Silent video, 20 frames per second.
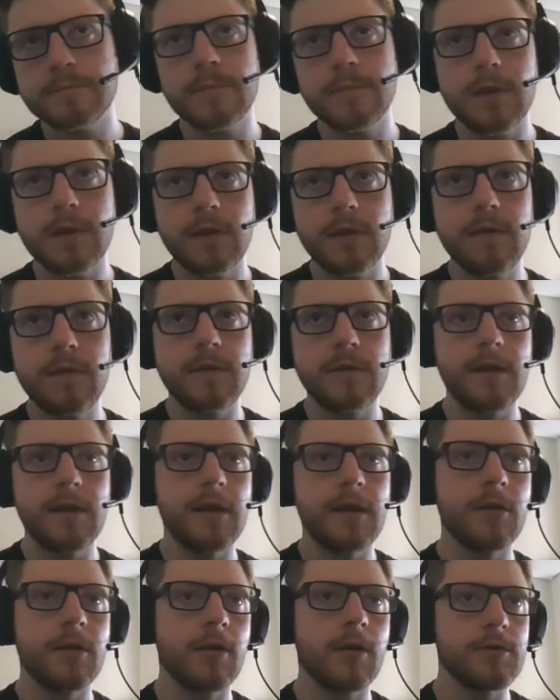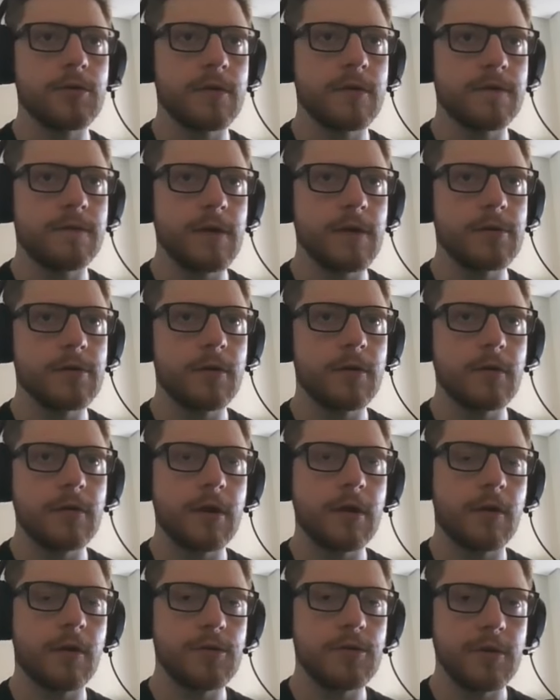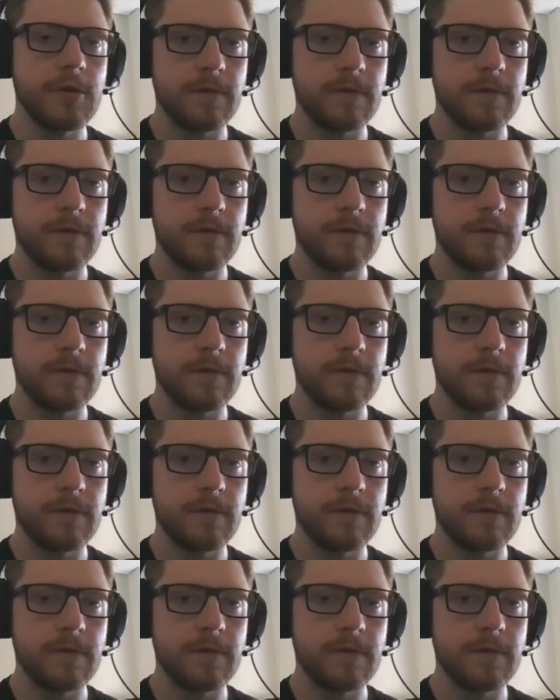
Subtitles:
did it call just fixture? Oh, it called just